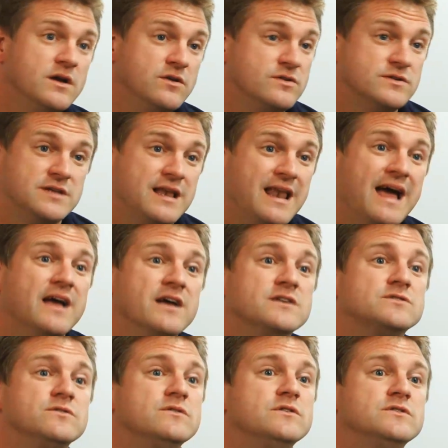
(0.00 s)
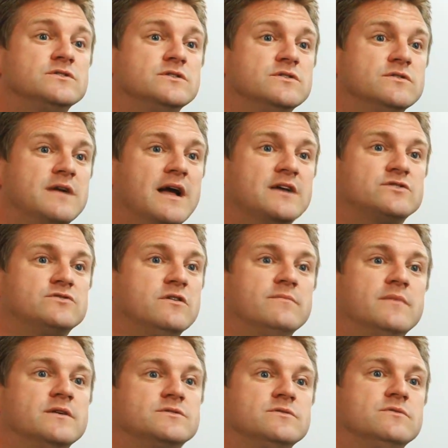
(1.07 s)
soleus or using your gastroc
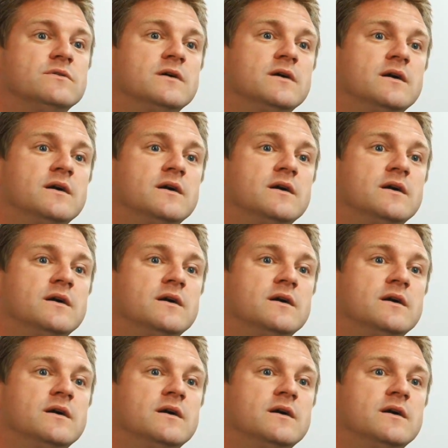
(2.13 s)
muscle.